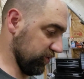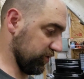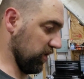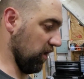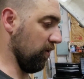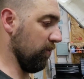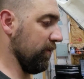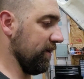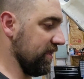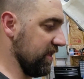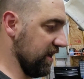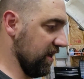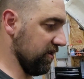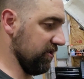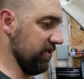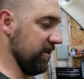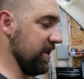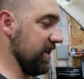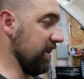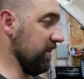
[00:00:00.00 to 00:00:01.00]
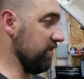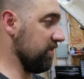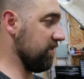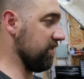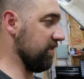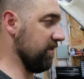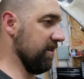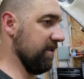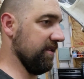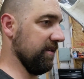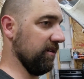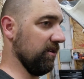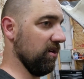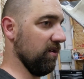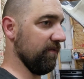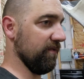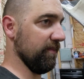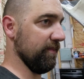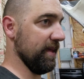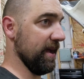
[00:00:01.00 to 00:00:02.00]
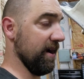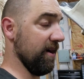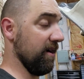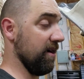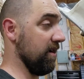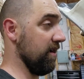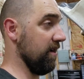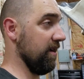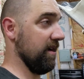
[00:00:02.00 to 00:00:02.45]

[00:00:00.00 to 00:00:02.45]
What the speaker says: start with the underneath and then go from there.